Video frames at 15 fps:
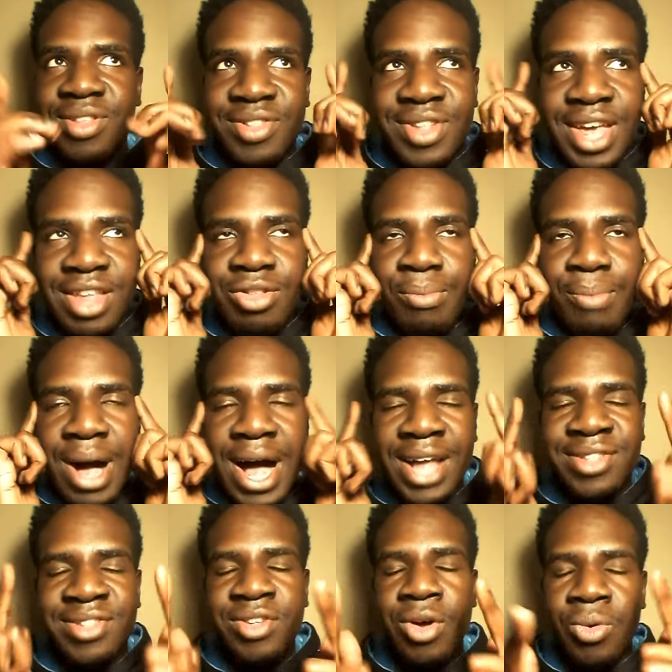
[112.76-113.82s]
just get your
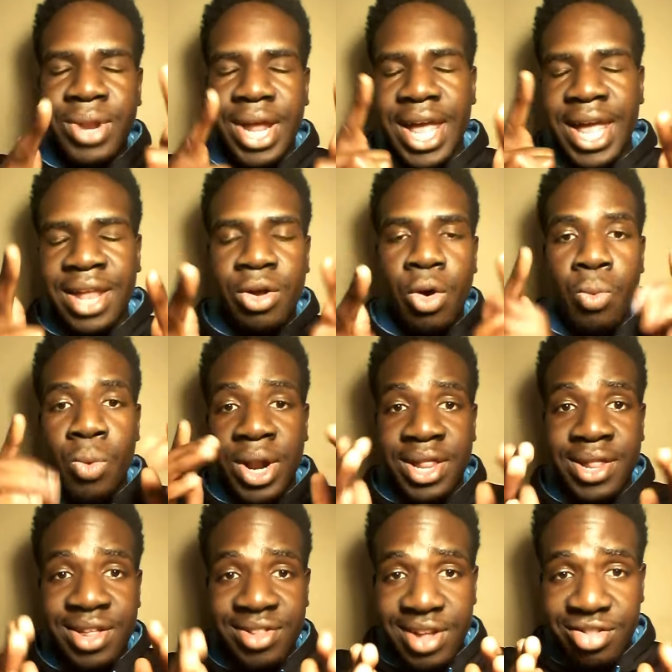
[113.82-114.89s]
mind zoned in on what
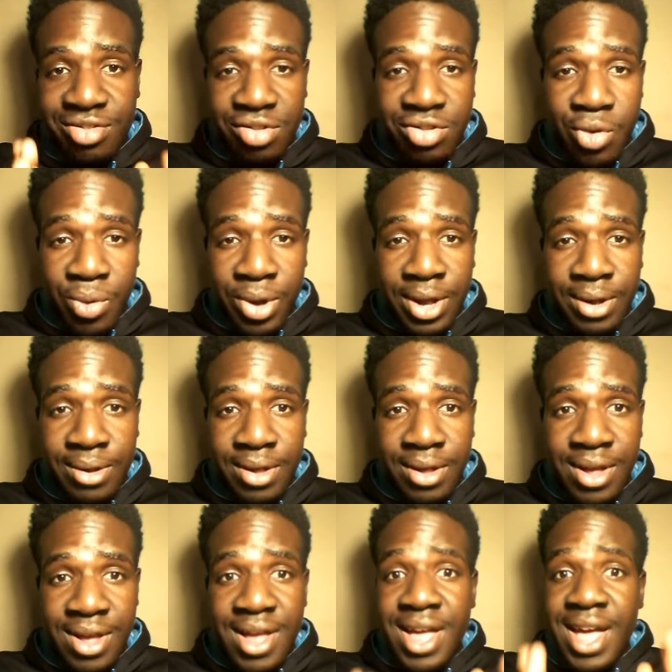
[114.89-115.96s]
it is that you're doing
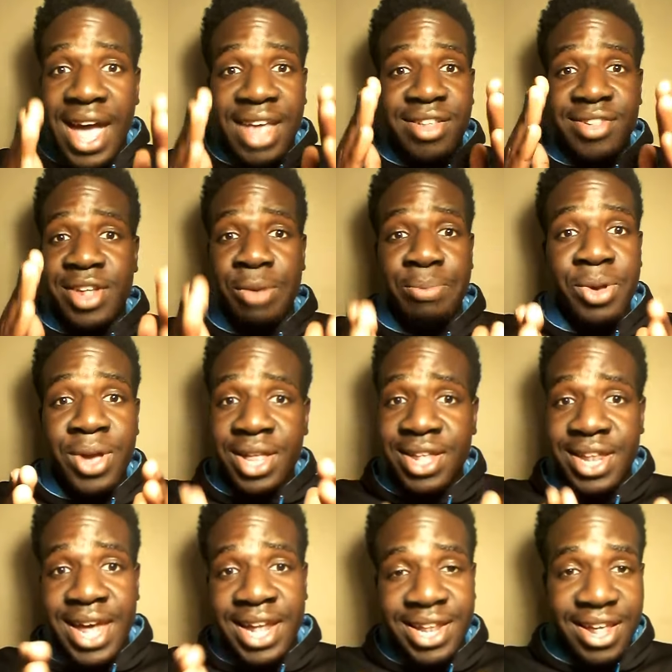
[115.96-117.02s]
and just help you get to
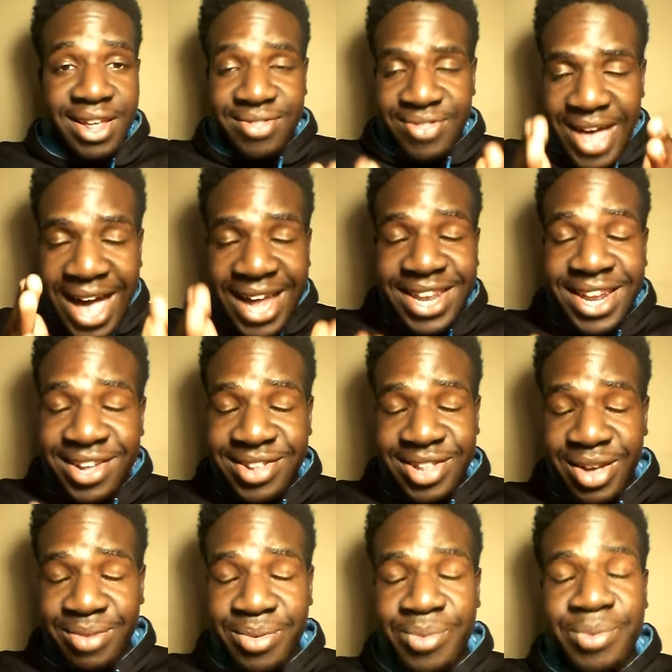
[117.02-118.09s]
that, that next
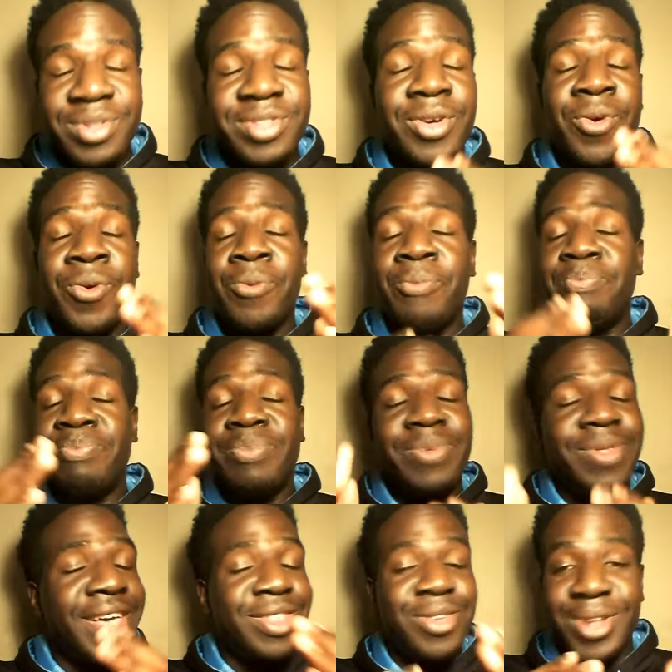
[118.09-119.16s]
level. So
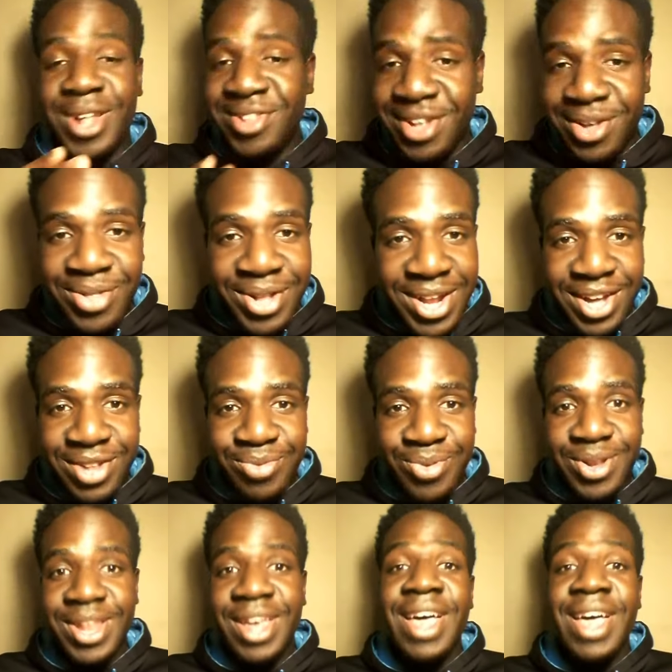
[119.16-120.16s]
until I see you in the next one,